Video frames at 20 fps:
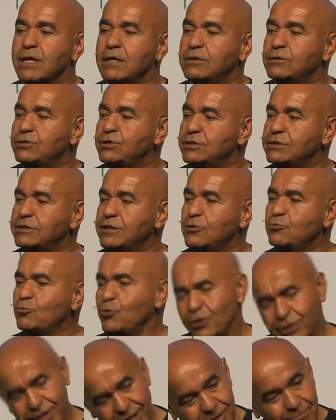She said,
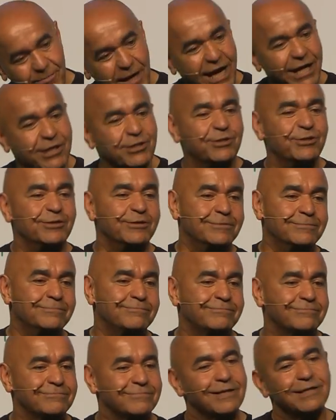we'll get back to you.
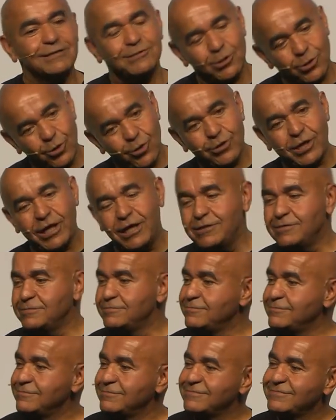I said, okay.
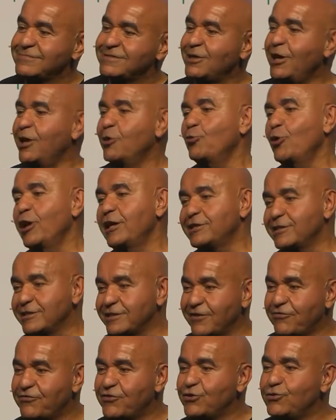So I waited
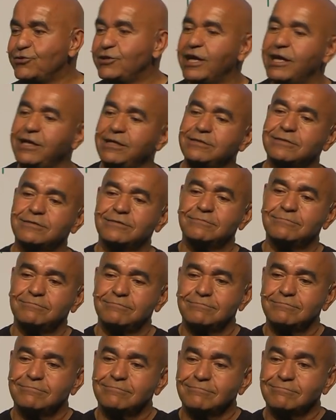a few days.
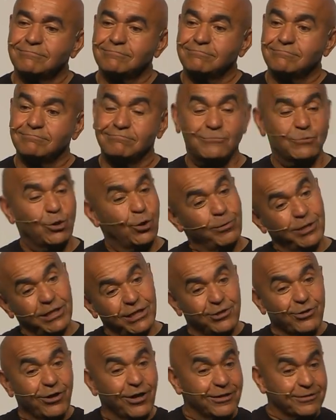Nobody
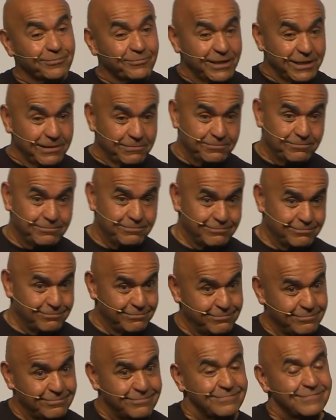called me.
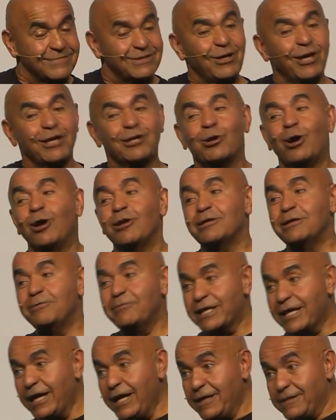So I called them
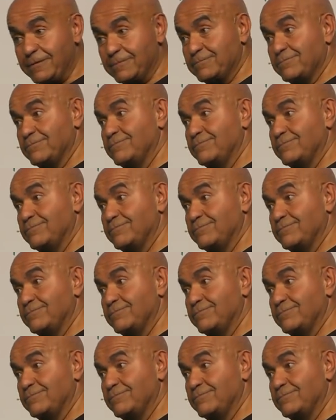again.